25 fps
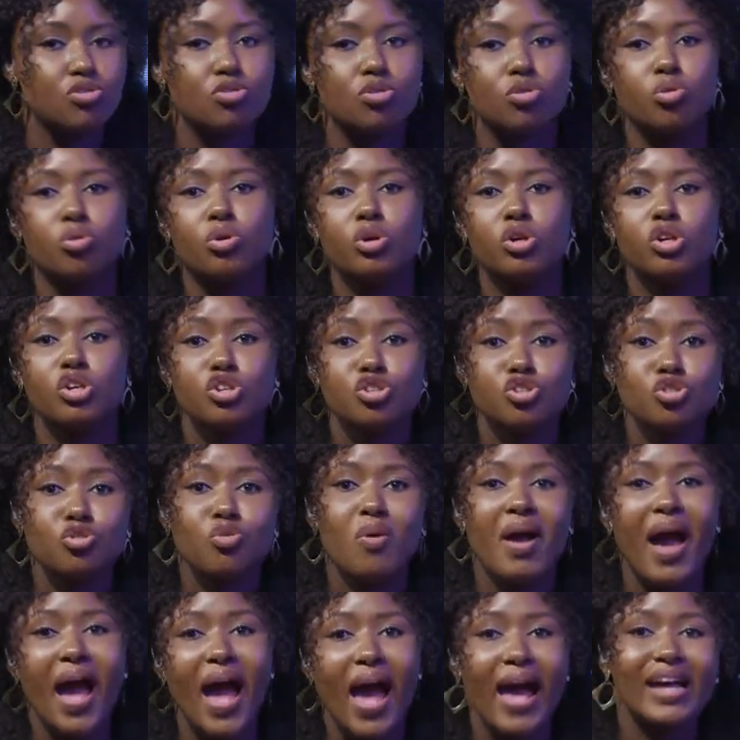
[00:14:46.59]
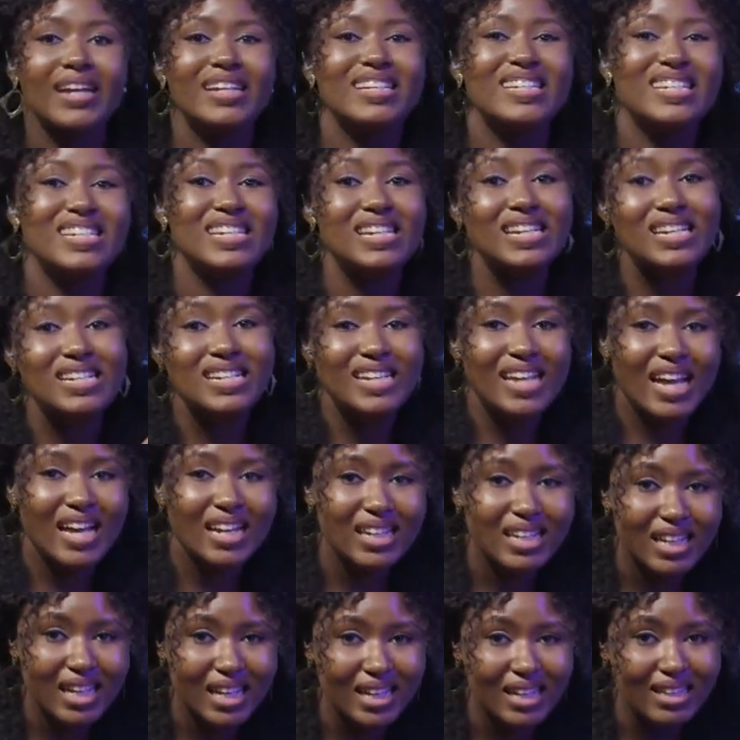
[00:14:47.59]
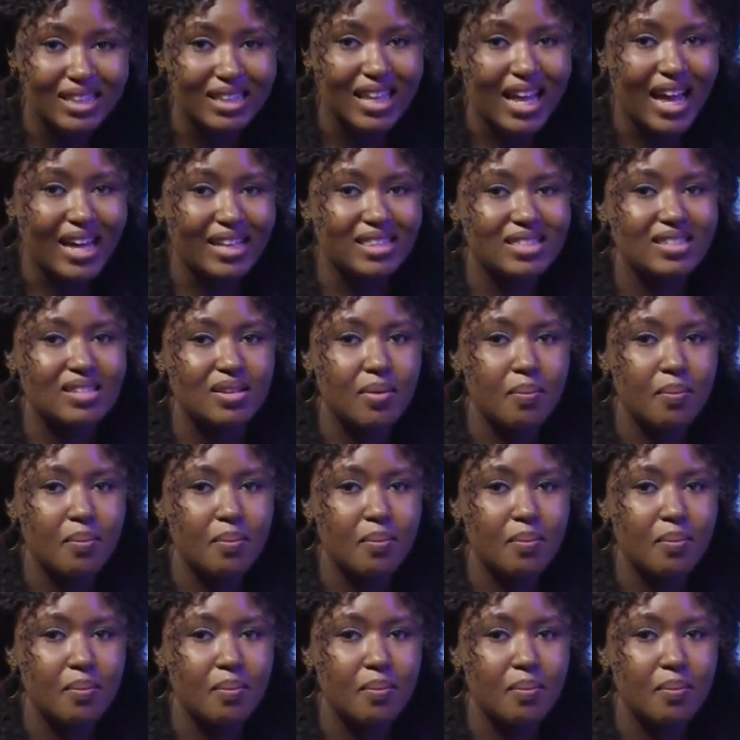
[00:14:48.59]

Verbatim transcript: so yeah. you are needed in that